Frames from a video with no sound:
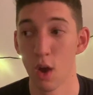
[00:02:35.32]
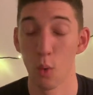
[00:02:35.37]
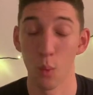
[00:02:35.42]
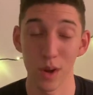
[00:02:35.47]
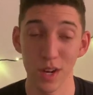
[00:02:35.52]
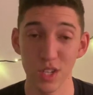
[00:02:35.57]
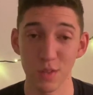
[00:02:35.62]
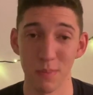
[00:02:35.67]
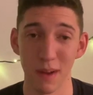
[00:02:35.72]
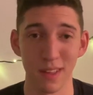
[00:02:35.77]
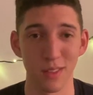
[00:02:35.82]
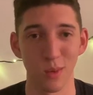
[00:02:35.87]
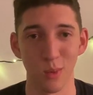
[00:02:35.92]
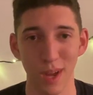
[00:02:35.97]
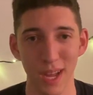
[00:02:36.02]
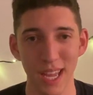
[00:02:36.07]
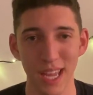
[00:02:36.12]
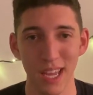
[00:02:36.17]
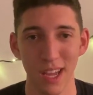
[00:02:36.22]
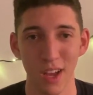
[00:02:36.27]
which, by the
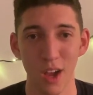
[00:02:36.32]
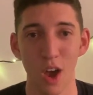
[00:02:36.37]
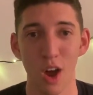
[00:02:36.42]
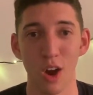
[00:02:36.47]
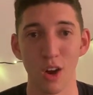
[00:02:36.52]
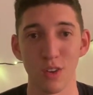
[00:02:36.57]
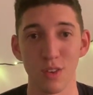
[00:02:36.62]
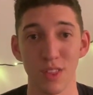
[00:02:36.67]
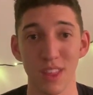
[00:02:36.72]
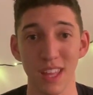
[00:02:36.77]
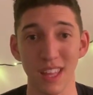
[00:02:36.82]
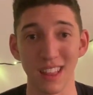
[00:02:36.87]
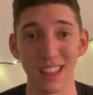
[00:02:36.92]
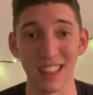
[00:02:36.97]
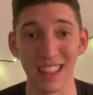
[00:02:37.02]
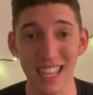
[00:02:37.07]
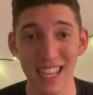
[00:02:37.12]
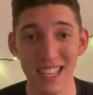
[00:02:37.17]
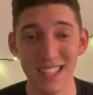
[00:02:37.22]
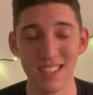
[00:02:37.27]
way, are the
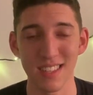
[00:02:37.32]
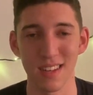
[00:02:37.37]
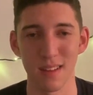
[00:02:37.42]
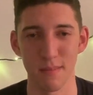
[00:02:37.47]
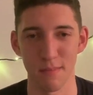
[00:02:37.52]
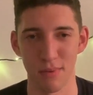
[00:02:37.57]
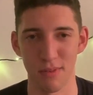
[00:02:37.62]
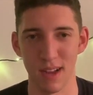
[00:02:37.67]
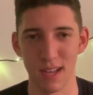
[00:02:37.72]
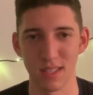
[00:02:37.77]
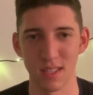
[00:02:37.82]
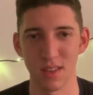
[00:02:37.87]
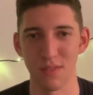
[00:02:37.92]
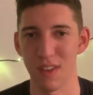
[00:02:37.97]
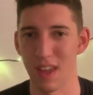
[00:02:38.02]
least impressive